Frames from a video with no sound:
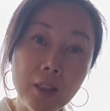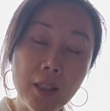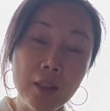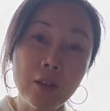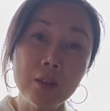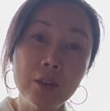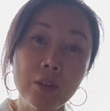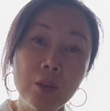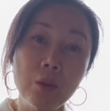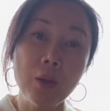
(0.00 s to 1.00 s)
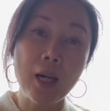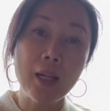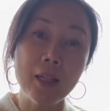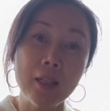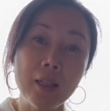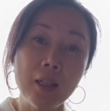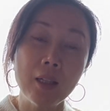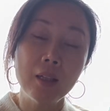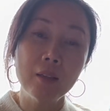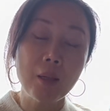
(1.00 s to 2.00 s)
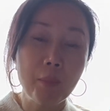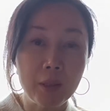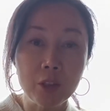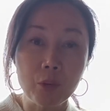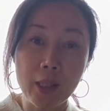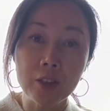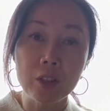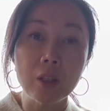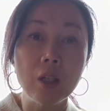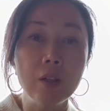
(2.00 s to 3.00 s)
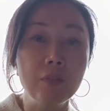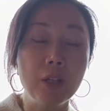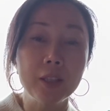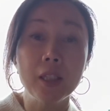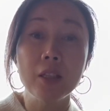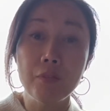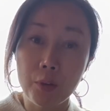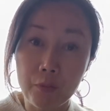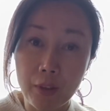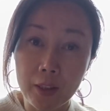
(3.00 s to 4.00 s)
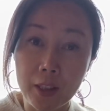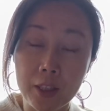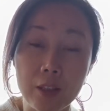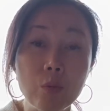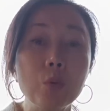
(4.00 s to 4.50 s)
and also I'm a director of China Film Foundation,